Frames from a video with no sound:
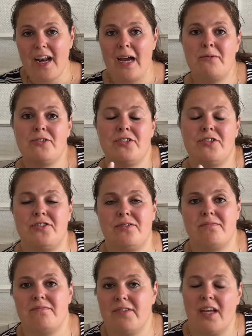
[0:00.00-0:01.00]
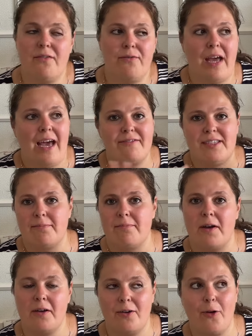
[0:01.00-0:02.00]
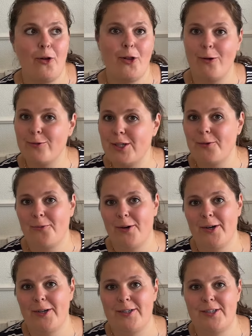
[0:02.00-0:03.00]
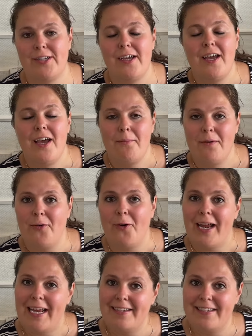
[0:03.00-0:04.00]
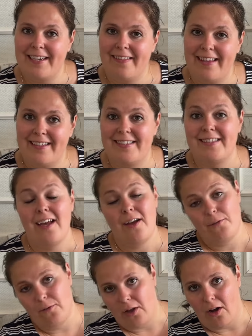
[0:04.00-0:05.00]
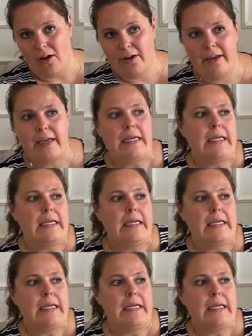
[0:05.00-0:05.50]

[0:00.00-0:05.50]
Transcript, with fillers: I would just kind of have some closing words before ending this vlog.